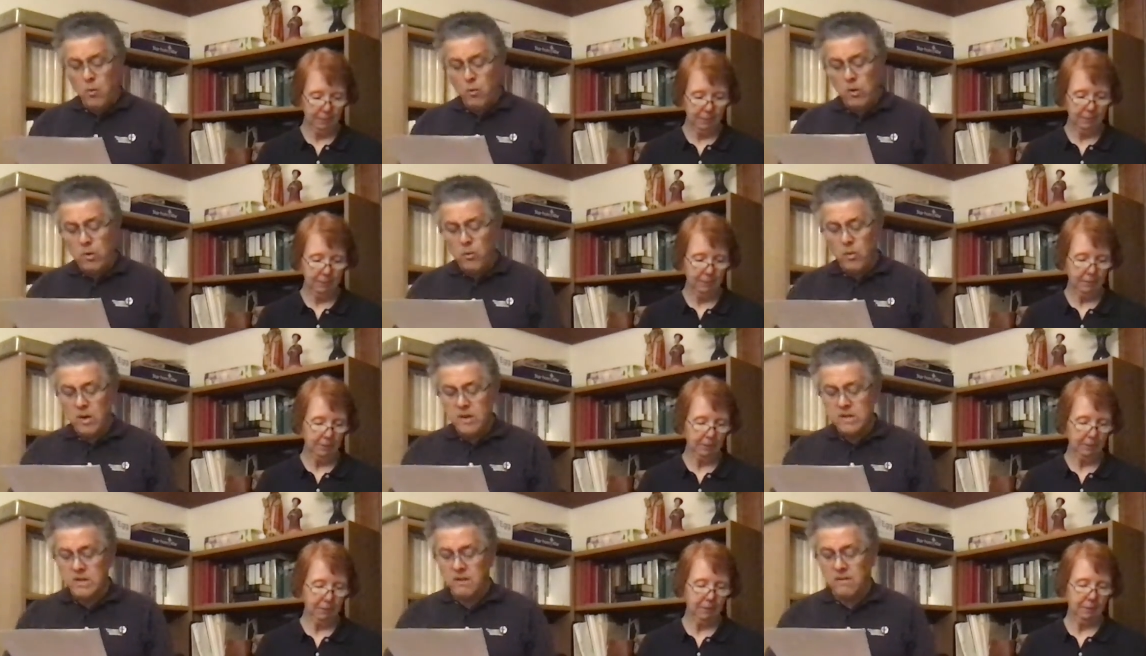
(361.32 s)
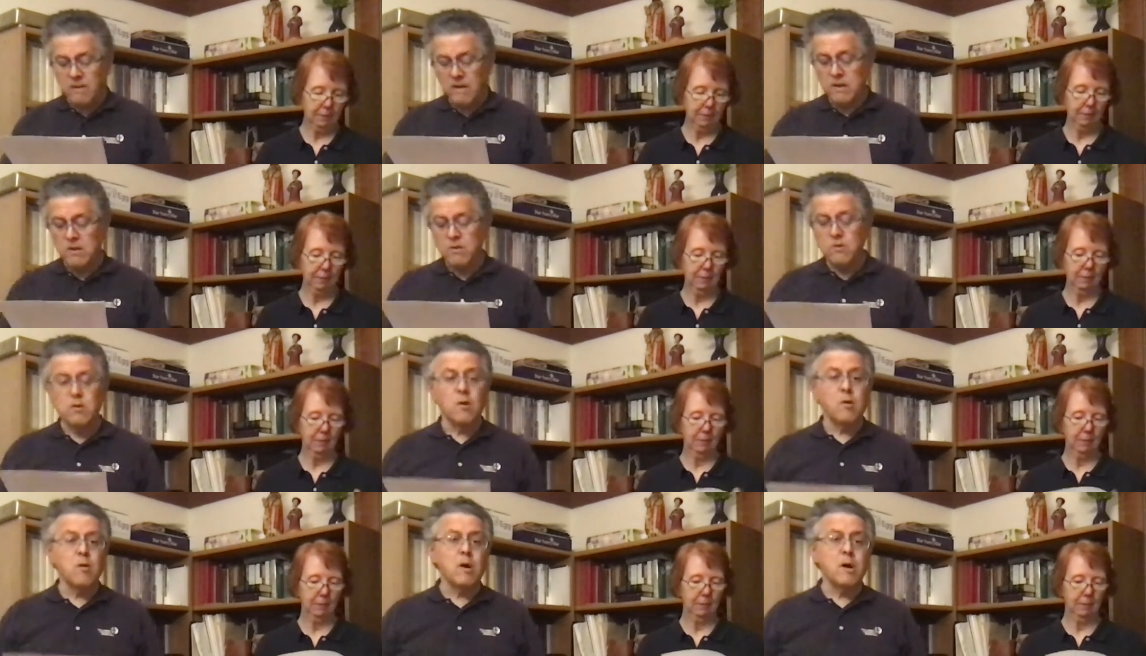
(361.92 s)
Speaker 1: we want to let you
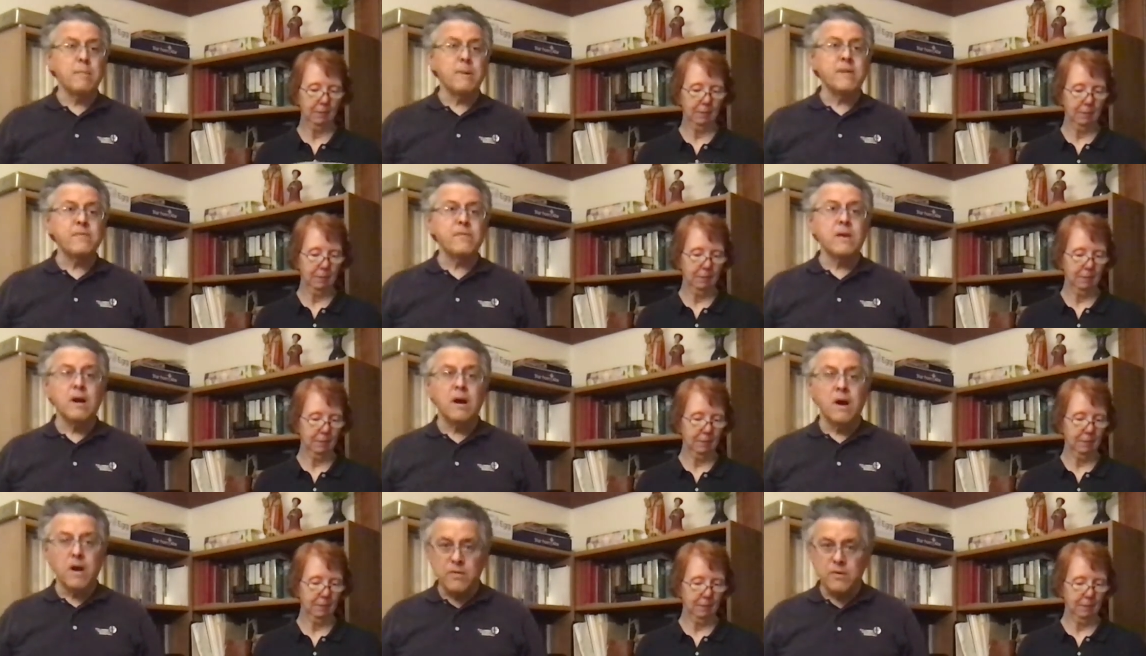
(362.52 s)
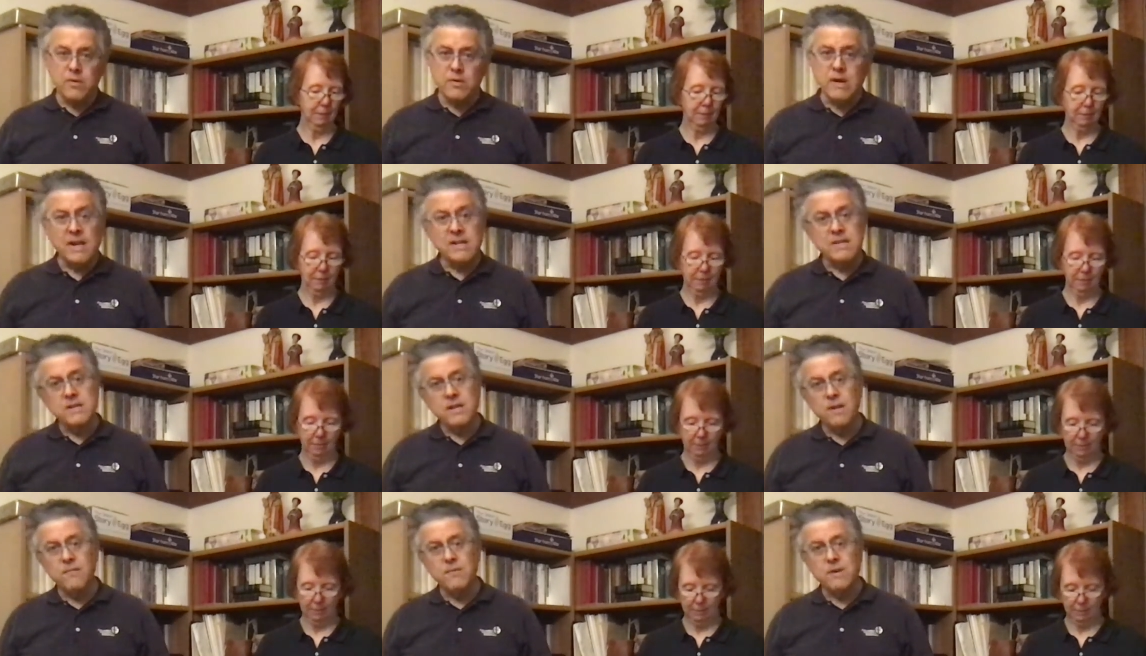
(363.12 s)
know about the other
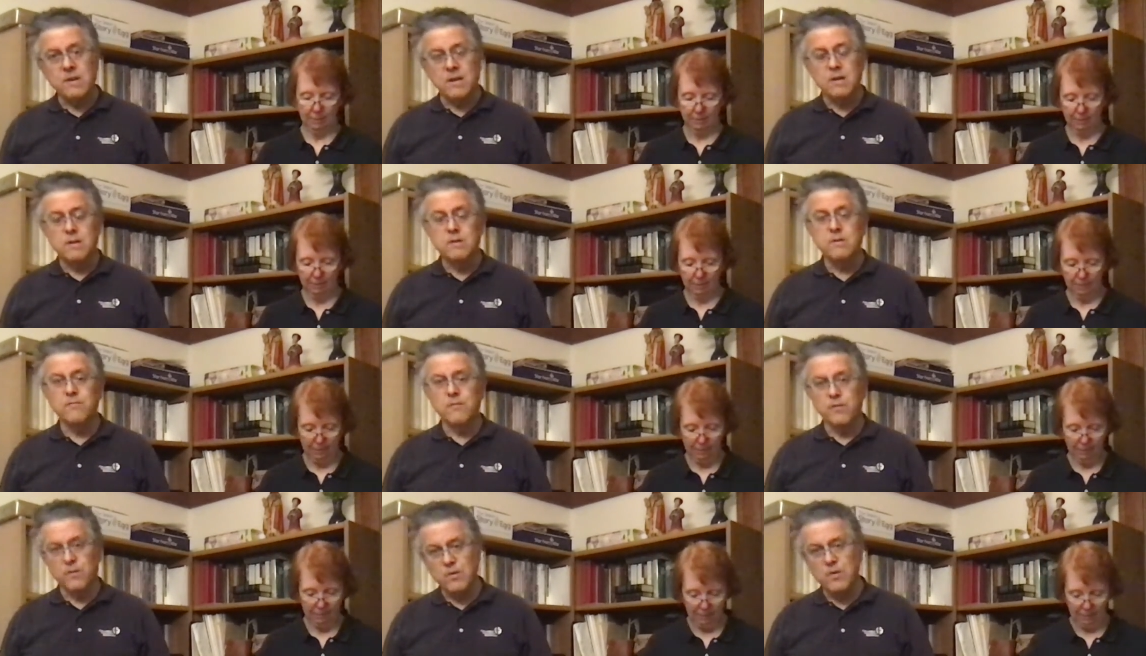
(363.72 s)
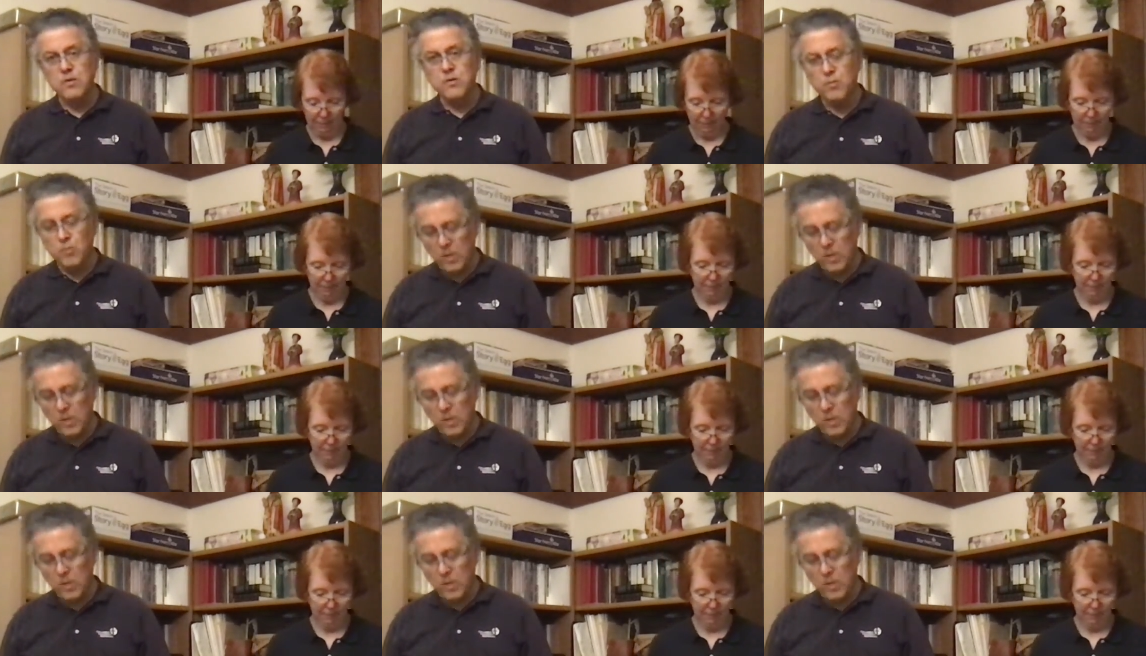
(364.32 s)
activities for this